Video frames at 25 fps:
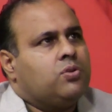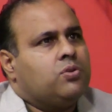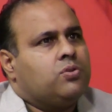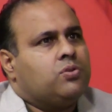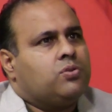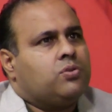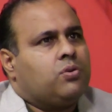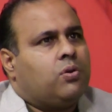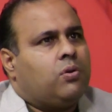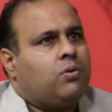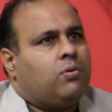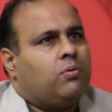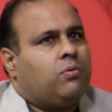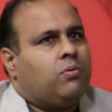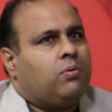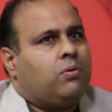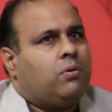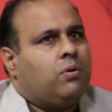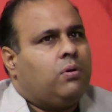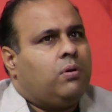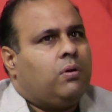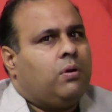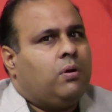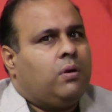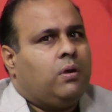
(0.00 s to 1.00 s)
So
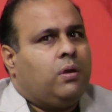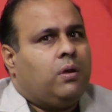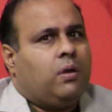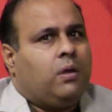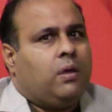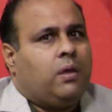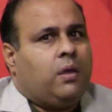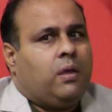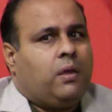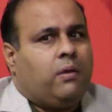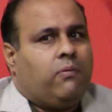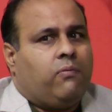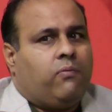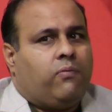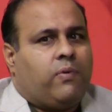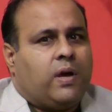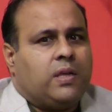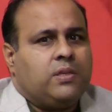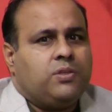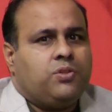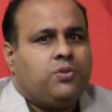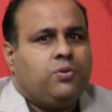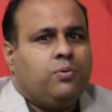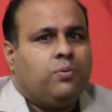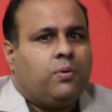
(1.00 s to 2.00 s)

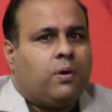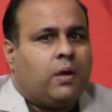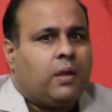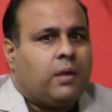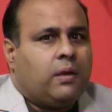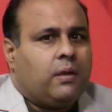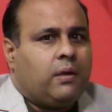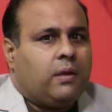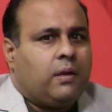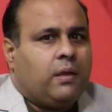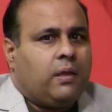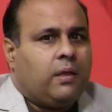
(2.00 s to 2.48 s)
once you are